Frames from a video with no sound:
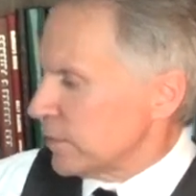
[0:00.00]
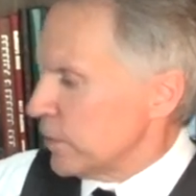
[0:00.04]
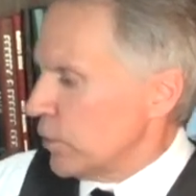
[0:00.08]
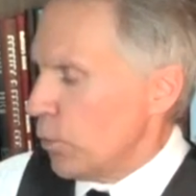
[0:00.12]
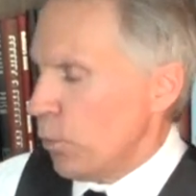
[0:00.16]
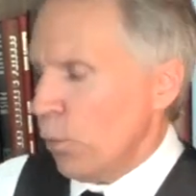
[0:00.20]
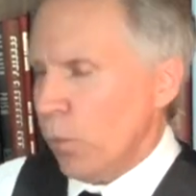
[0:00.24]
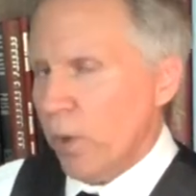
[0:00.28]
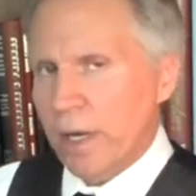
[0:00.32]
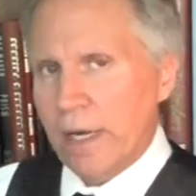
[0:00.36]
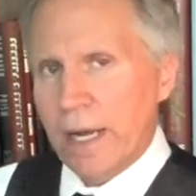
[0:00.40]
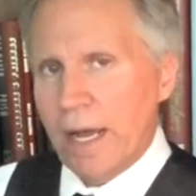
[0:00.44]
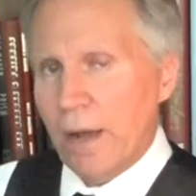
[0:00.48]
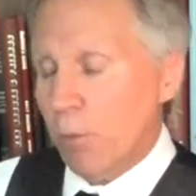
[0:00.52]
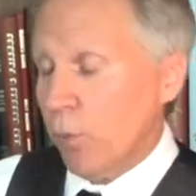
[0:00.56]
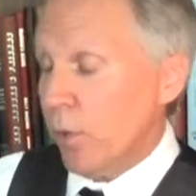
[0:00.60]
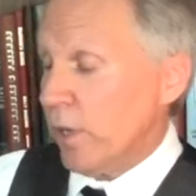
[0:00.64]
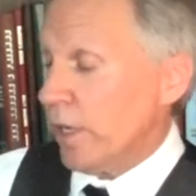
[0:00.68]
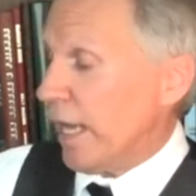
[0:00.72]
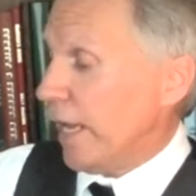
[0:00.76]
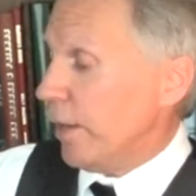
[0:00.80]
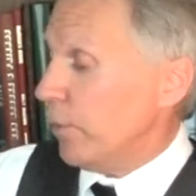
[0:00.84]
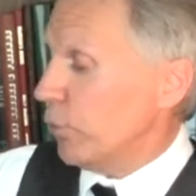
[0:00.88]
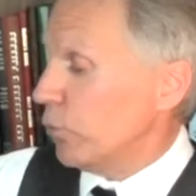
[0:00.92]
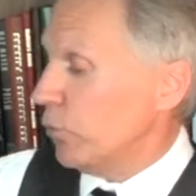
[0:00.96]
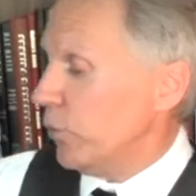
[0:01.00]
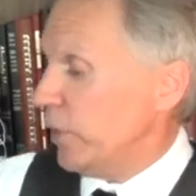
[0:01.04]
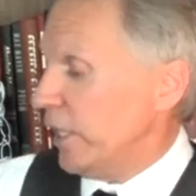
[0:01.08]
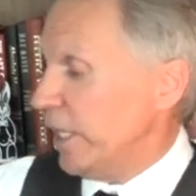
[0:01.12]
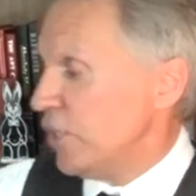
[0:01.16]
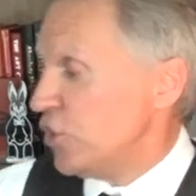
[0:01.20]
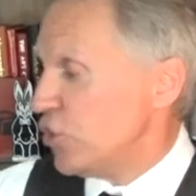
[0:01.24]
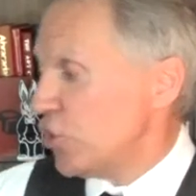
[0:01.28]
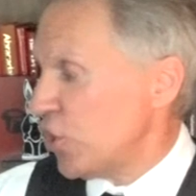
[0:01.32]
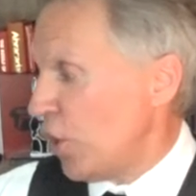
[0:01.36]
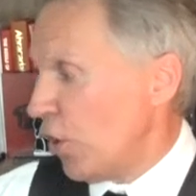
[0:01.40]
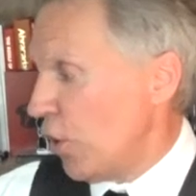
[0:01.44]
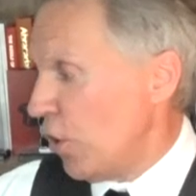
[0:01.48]
when I
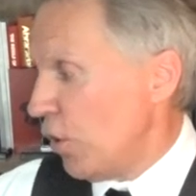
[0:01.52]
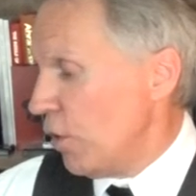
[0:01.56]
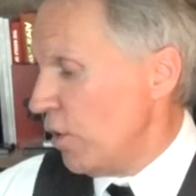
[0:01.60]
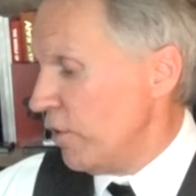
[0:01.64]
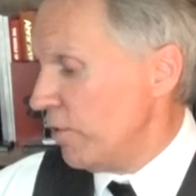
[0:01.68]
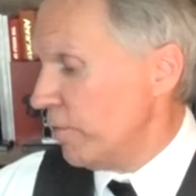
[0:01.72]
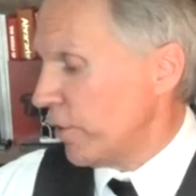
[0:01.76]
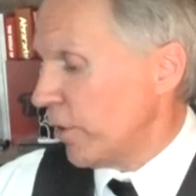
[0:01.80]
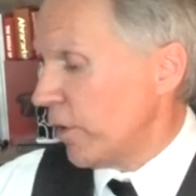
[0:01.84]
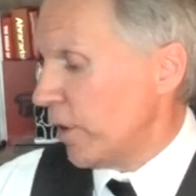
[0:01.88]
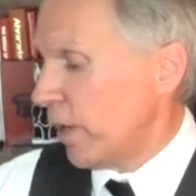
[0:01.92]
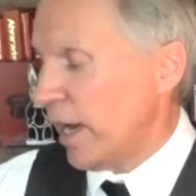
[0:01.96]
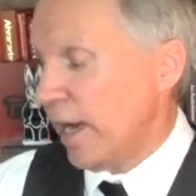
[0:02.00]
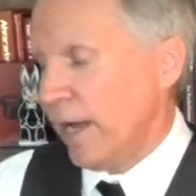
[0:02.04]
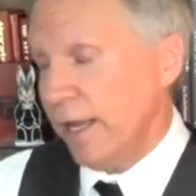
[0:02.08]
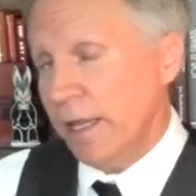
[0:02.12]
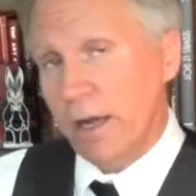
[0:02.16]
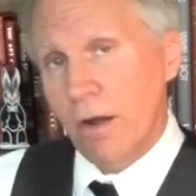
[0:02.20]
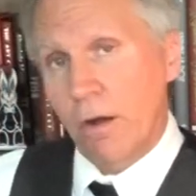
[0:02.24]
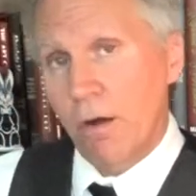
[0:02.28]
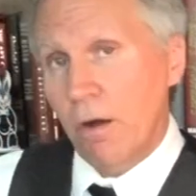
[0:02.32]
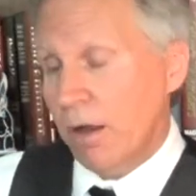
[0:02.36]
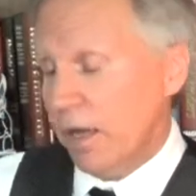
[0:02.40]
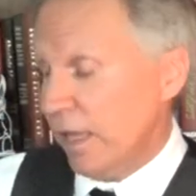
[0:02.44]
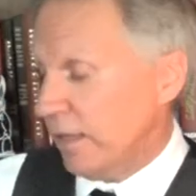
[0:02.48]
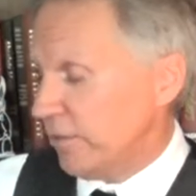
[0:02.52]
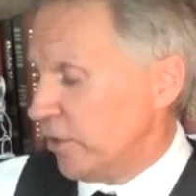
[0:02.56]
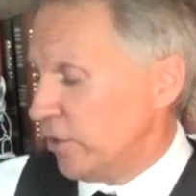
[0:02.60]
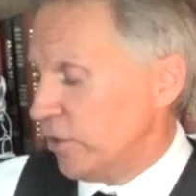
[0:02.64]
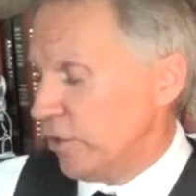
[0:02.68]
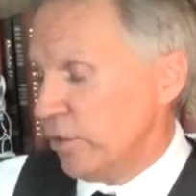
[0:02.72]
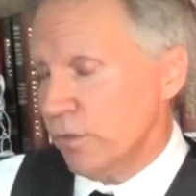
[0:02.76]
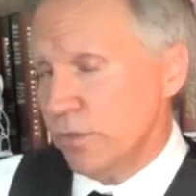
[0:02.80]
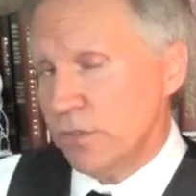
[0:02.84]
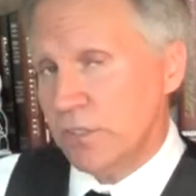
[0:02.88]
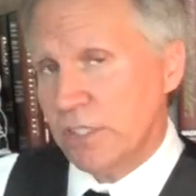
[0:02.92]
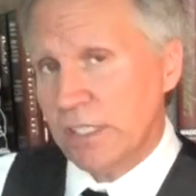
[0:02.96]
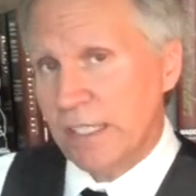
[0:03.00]
reach over, you know, all I have to
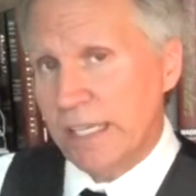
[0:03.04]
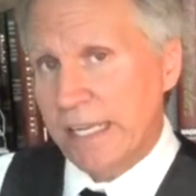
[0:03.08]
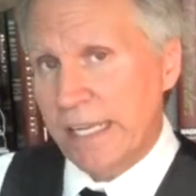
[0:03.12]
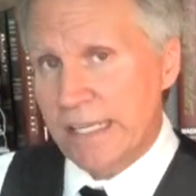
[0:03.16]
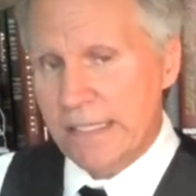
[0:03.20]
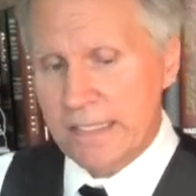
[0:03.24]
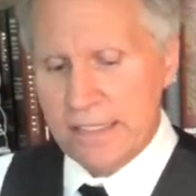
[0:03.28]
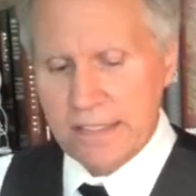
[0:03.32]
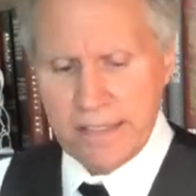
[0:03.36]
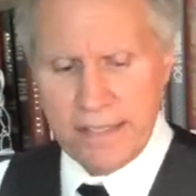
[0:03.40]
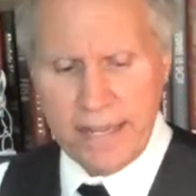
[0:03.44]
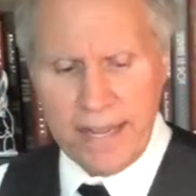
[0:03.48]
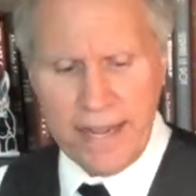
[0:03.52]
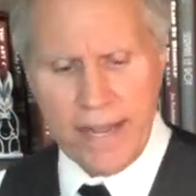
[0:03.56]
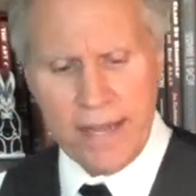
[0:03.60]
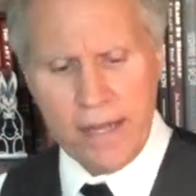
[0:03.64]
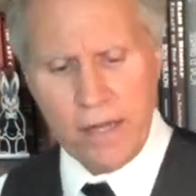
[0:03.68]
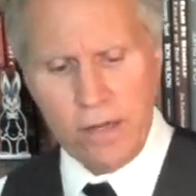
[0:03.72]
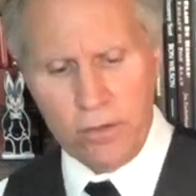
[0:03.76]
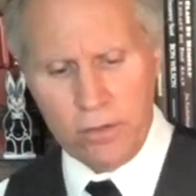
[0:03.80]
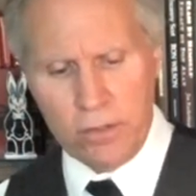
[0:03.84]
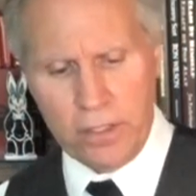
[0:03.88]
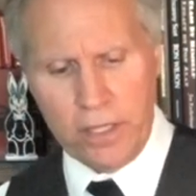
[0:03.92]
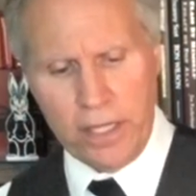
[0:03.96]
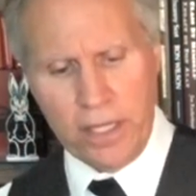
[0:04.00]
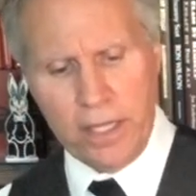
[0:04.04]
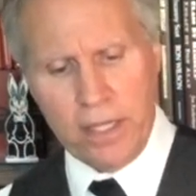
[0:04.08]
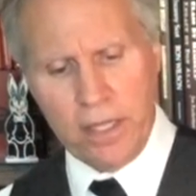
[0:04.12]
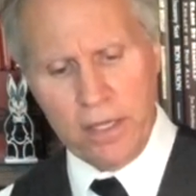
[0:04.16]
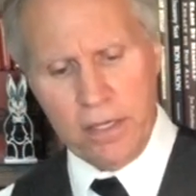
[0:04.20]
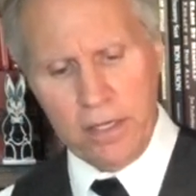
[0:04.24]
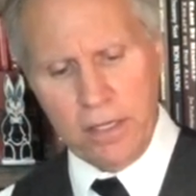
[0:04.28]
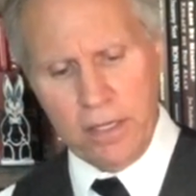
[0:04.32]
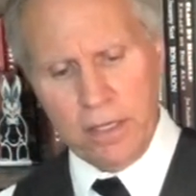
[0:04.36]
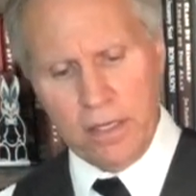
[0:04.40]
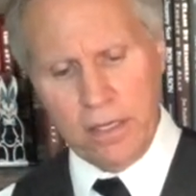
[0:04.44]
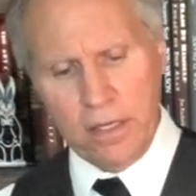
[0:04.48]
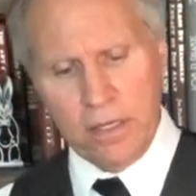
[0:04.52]
do is glance down,
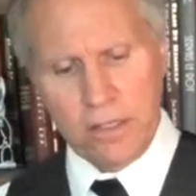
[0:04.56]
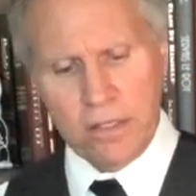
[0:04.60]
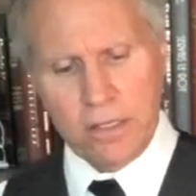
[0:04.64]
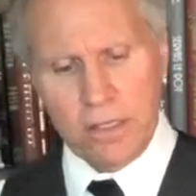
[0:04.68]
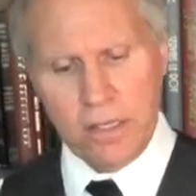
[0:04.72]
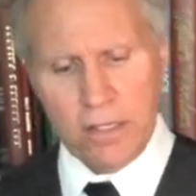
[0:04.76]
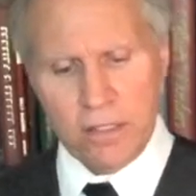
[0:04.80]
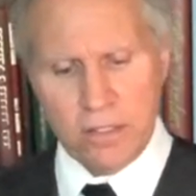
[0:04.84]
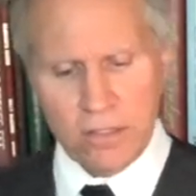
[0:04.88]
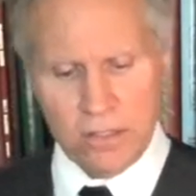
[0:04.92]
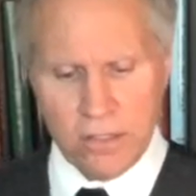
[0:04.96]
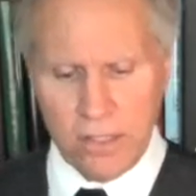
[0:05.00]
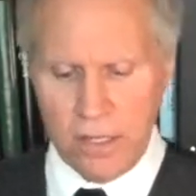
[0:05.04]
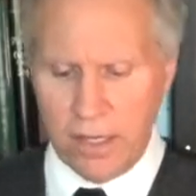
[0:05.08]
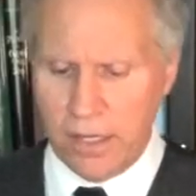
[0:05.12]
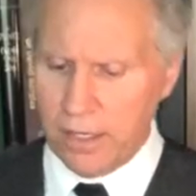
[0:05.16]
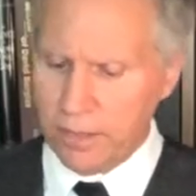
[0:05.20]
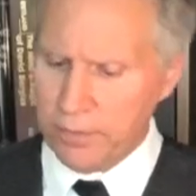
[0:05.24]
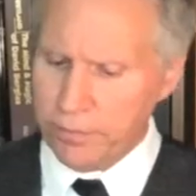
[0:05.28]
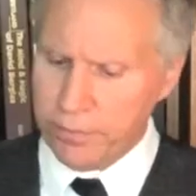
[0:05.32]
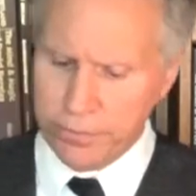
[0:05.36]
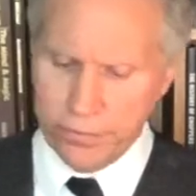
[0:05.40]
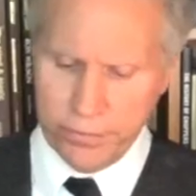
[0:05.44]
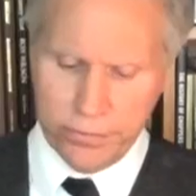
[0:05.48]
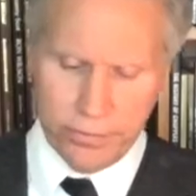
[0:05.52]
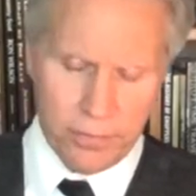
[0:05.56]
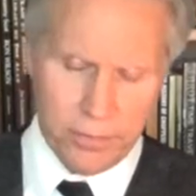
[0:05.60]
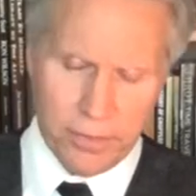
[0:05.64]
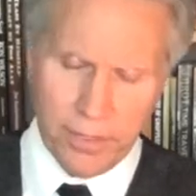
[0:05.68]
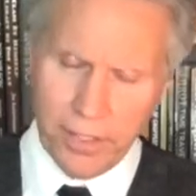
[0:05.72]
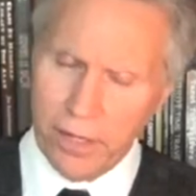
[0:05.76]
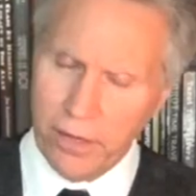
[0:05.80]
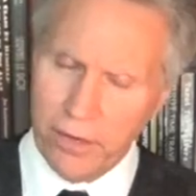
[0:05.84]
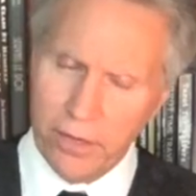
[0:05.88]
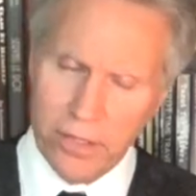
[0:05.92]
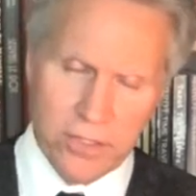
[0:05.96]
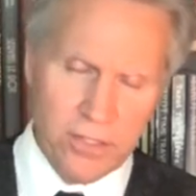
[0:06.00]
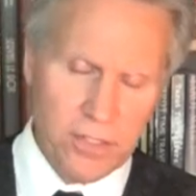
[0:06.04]
and it's
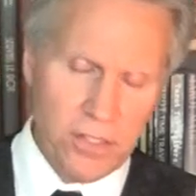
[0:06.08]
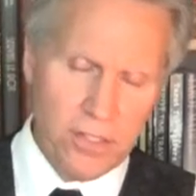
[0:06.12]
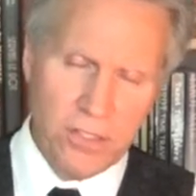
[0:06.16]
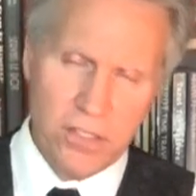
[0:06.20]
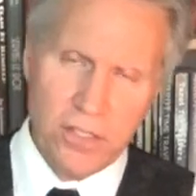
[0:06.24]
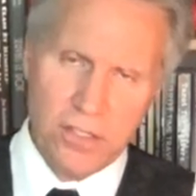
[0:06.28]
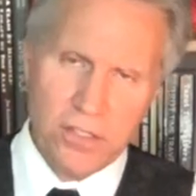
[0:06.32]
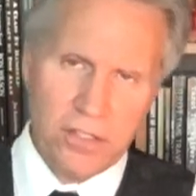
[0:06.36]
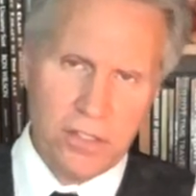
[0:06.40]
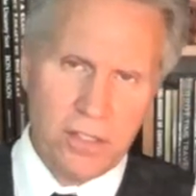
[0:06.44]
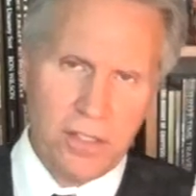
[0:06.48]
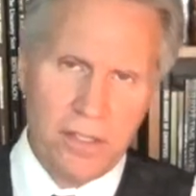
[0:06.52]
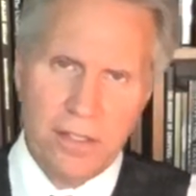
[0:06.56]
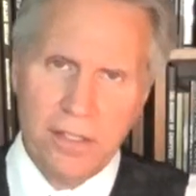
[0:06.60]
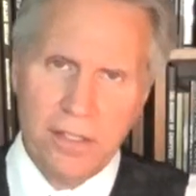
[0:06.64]
just